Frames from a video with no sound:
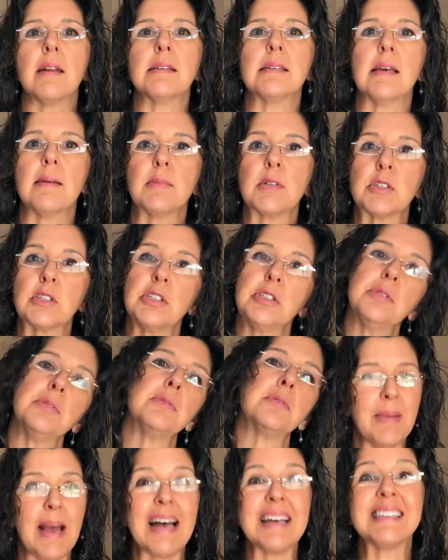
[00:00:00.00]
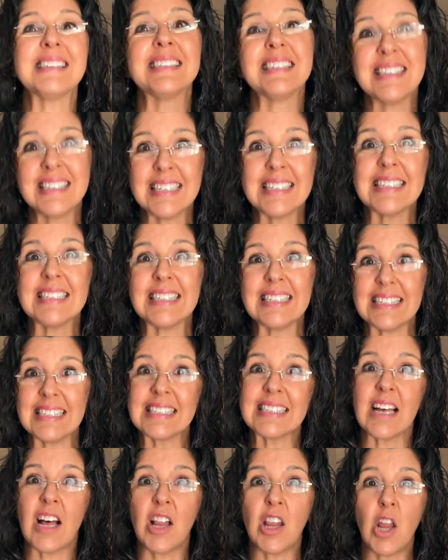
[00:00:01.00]
able to pass the
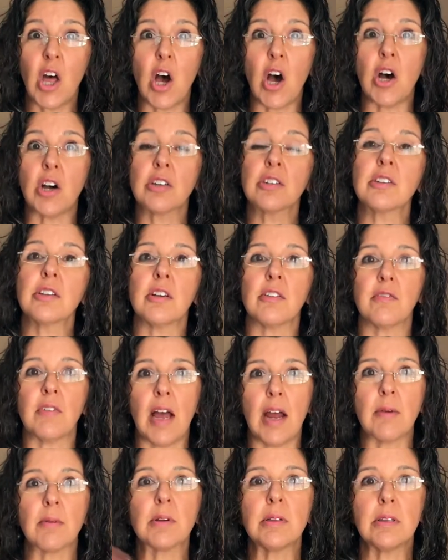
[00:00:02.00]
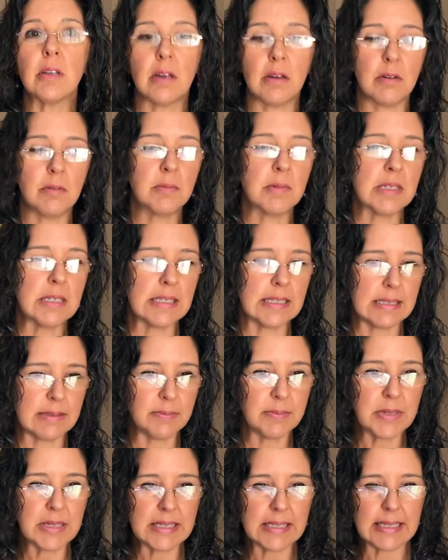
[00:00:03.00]
disease along. Their viral load
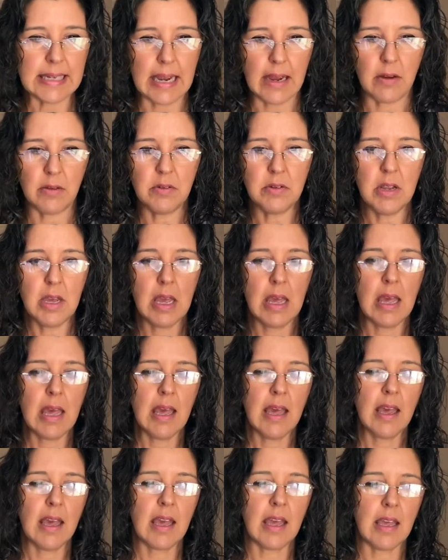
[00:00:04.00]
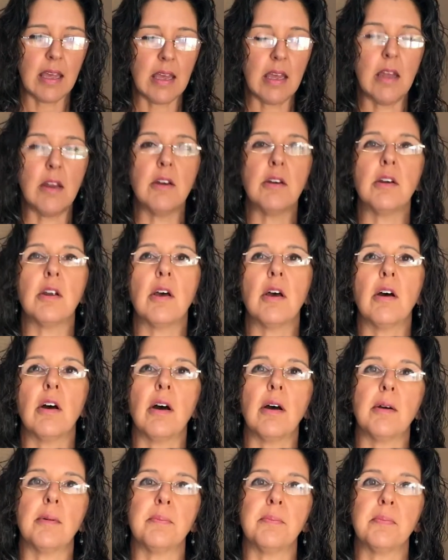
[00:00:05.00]
was down in
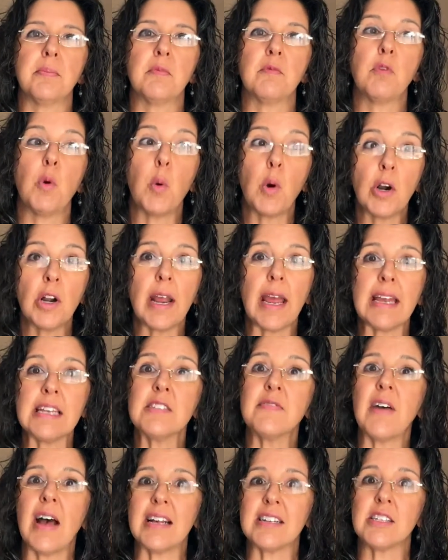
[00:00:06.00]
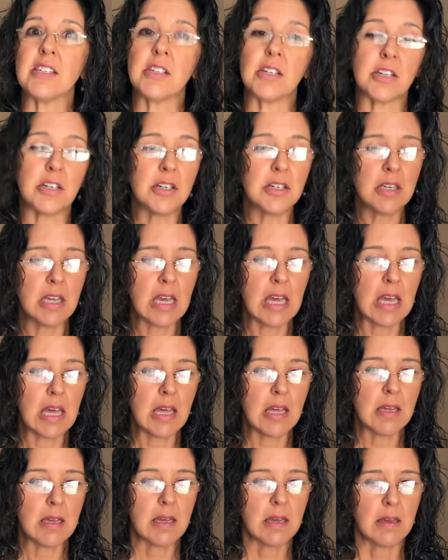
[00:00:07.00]
4 days faster.
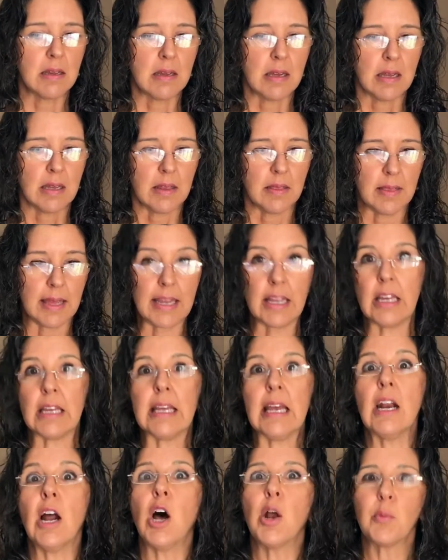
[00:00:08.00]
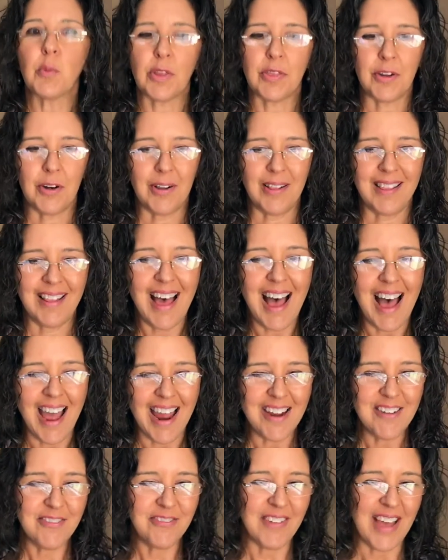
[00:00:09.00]
They could get on with their
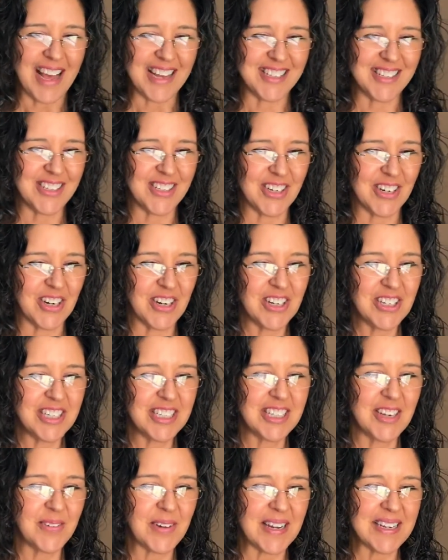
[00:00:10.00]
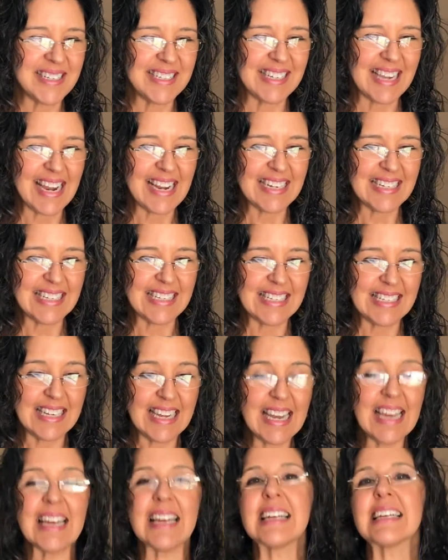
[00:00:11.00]
life faster. So on day
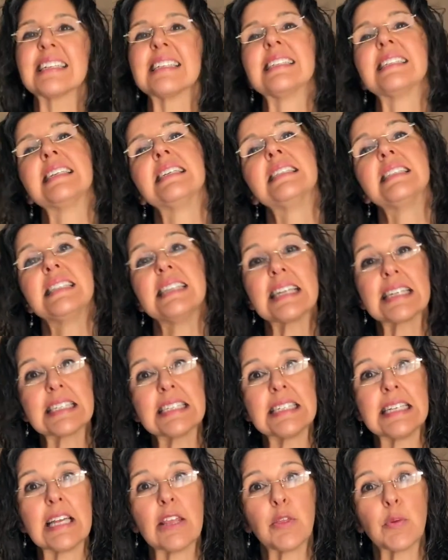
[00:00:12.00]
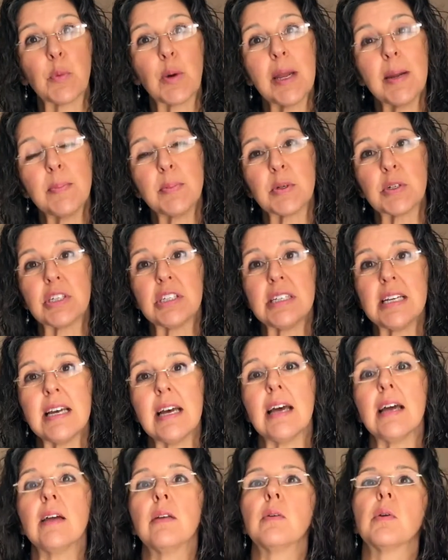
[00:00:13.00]
6,
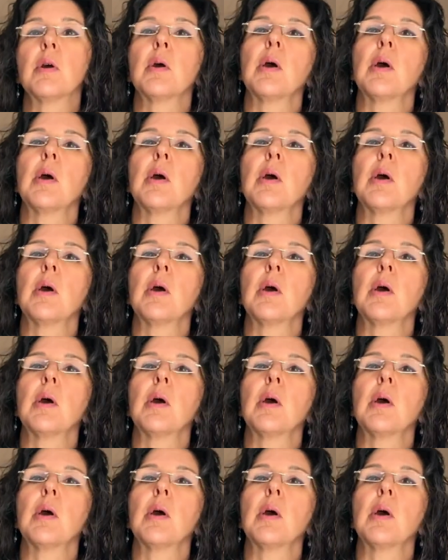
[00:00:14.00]
63%